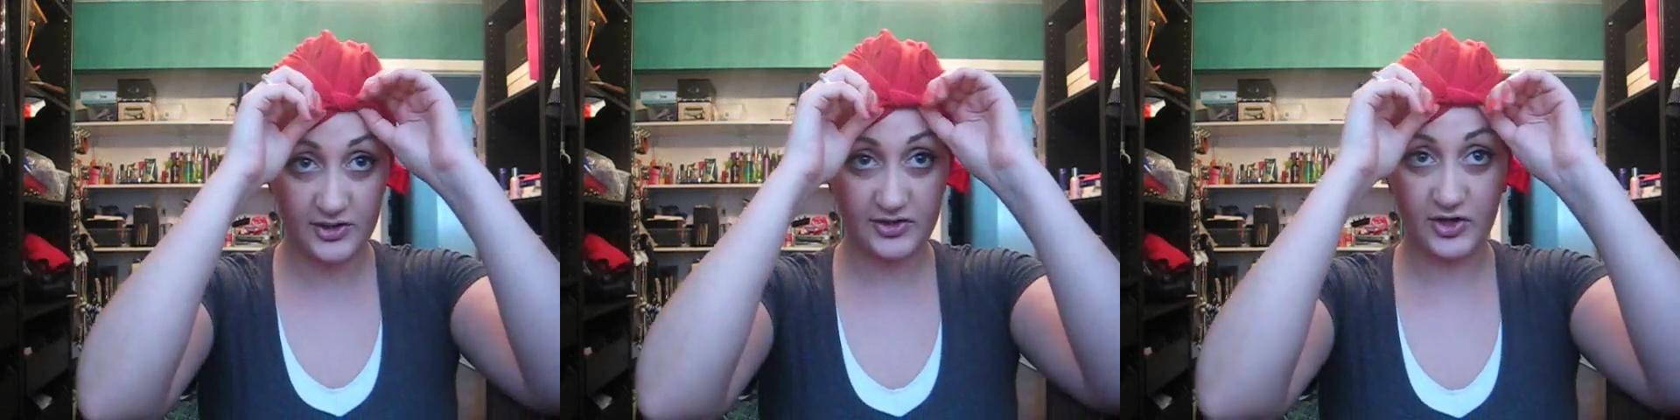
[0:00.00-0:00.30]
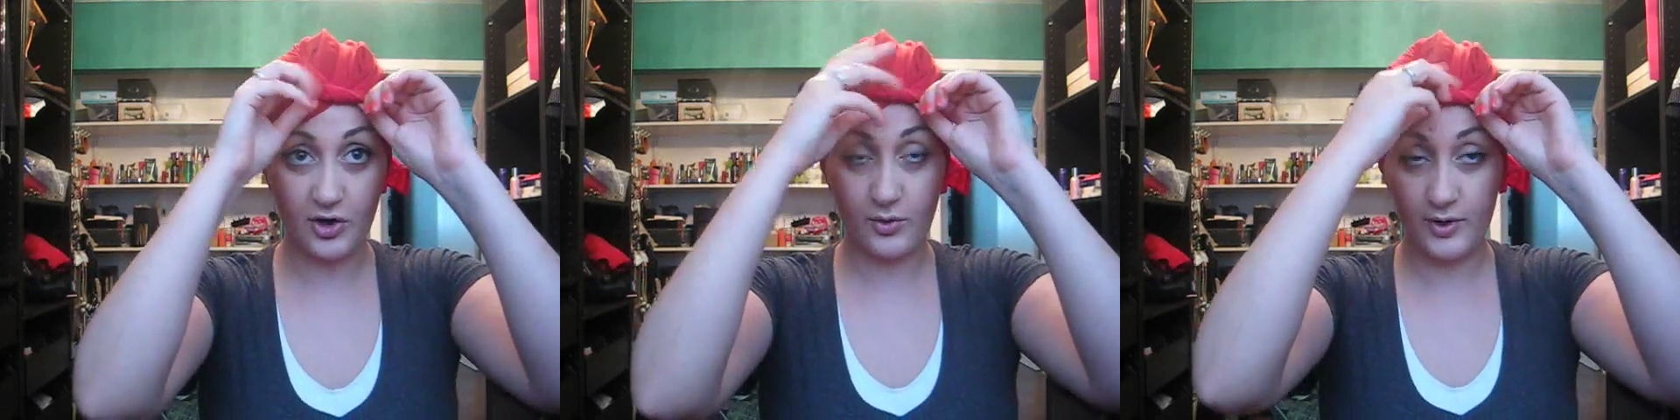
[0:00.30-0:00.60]

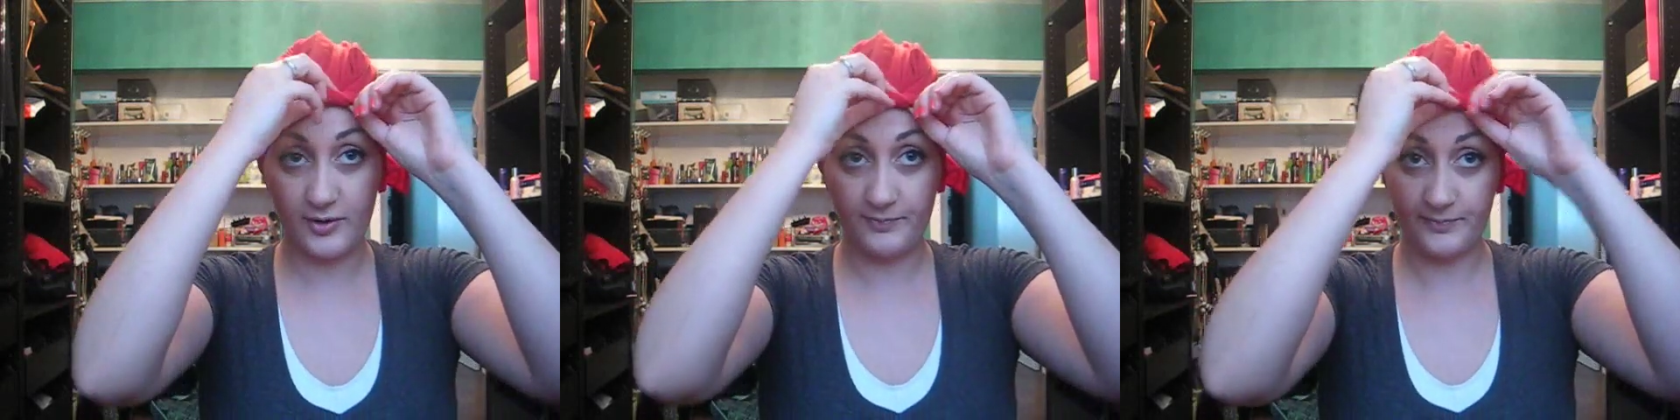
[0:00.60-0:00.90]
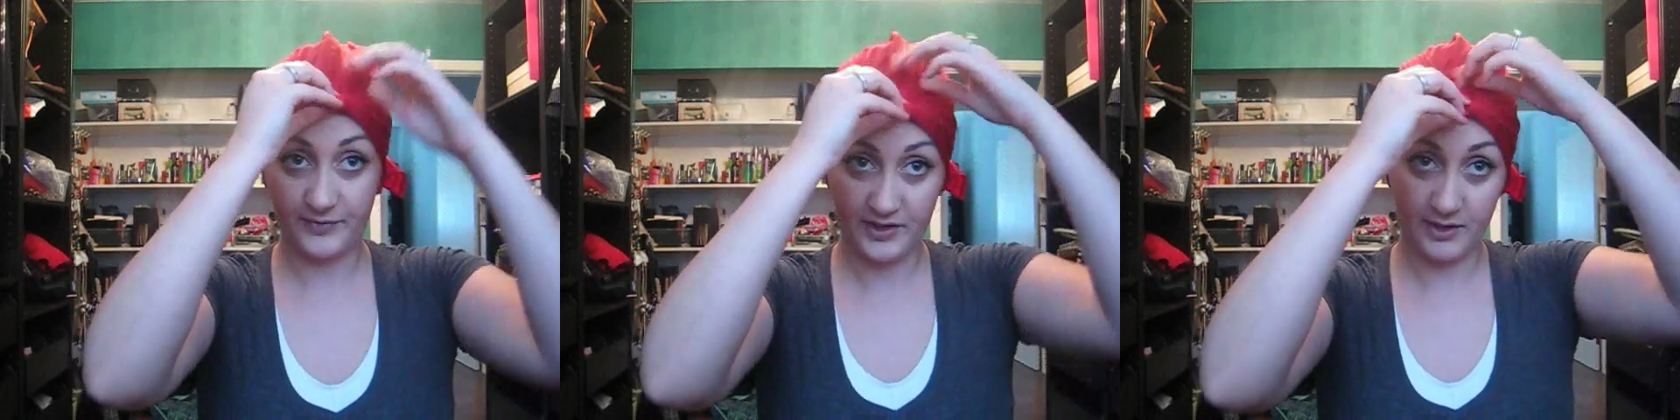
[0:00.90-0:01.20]
So
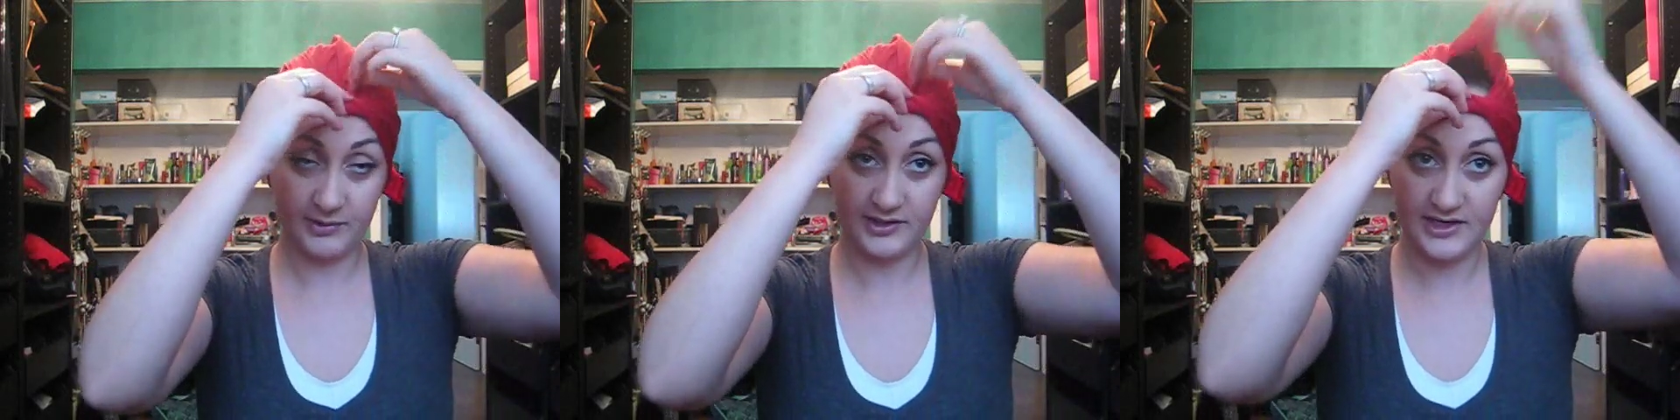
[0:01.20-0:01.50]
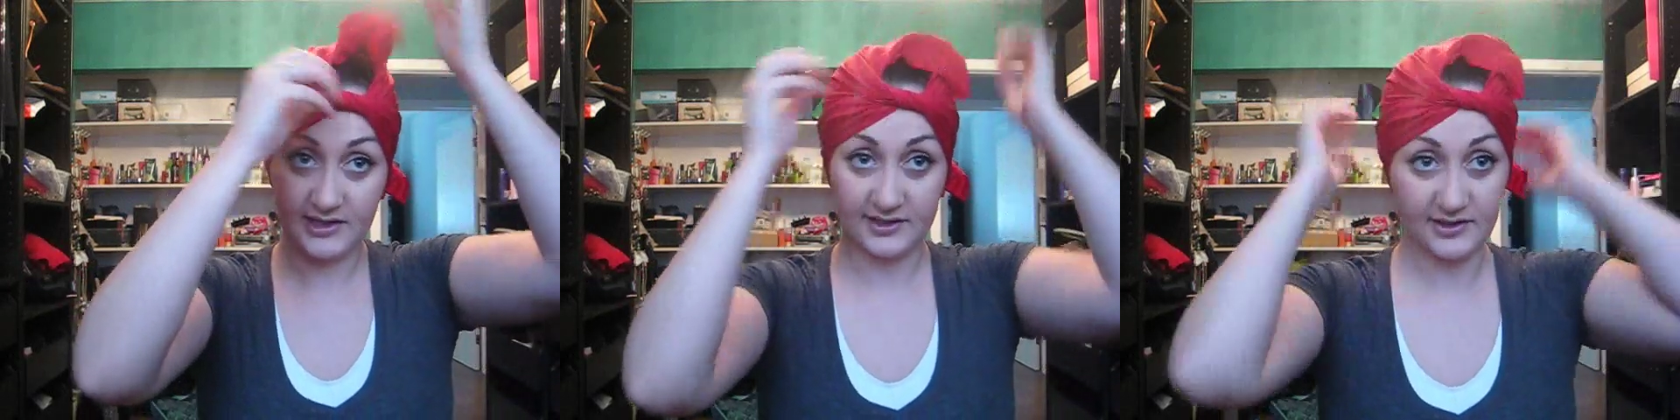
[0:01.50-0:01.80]
I'm gonna
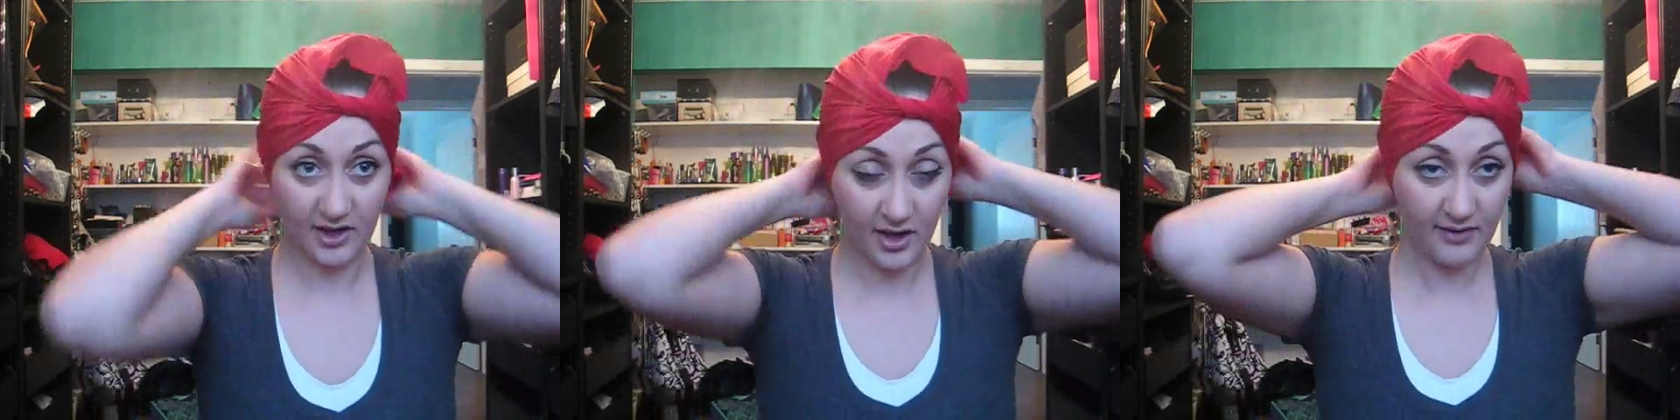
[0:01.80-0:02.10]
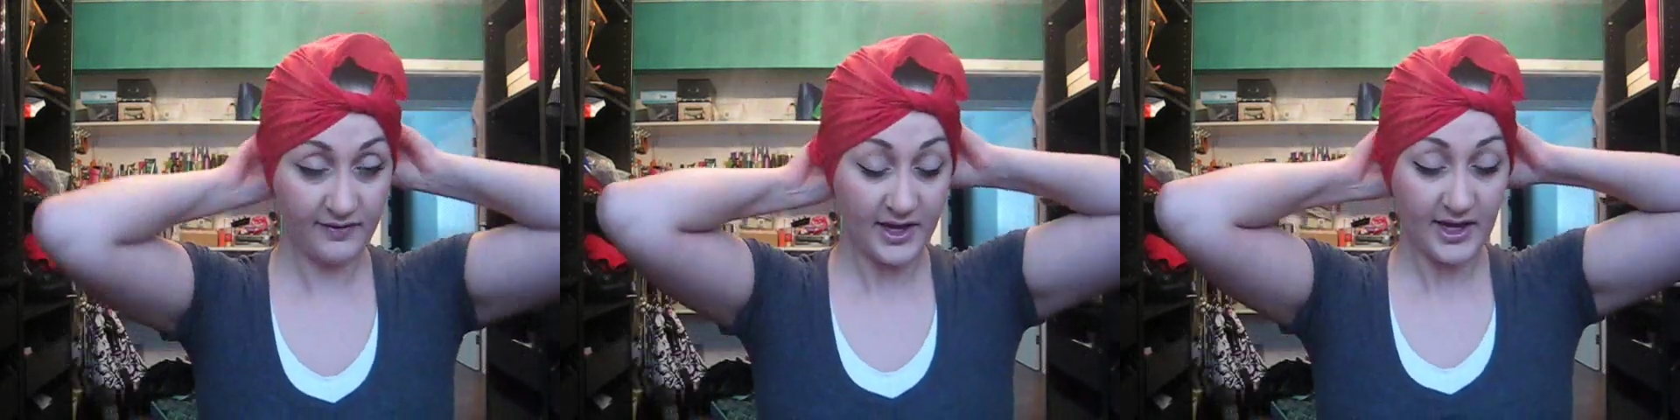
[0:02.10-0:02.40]
take this
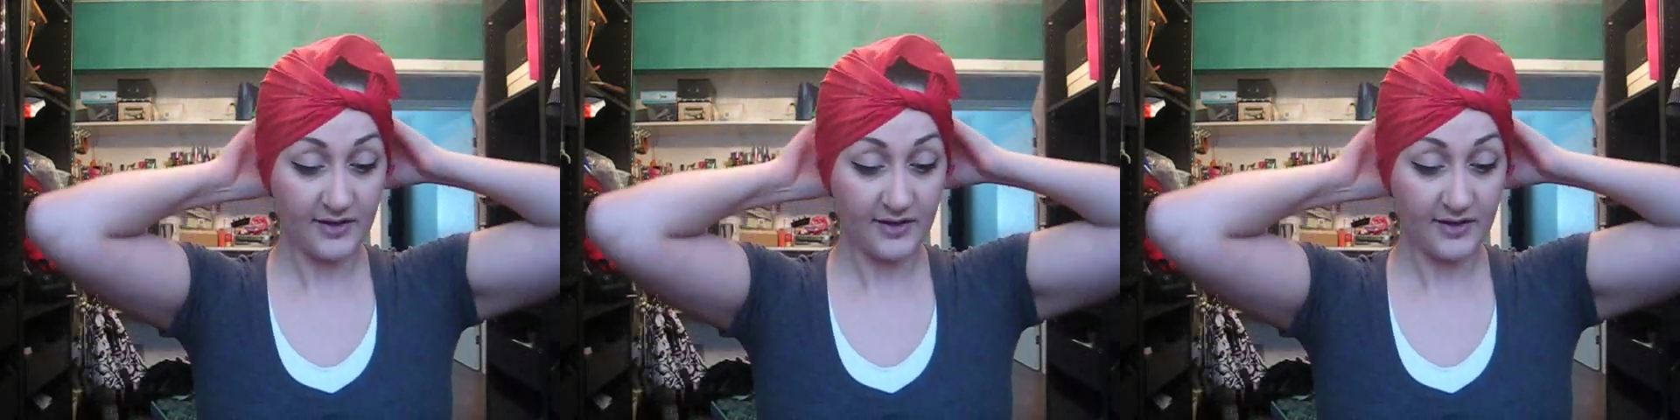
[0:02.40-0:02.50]
off.